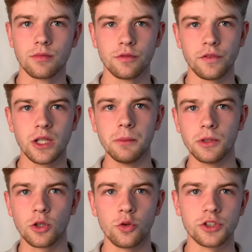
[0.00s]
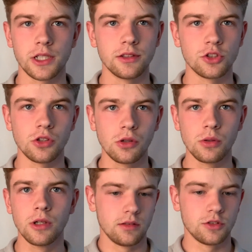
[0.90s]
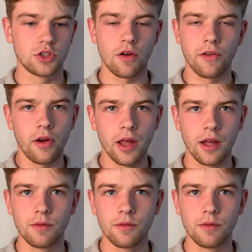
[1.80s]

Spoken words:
themed content to do. Stuff like that.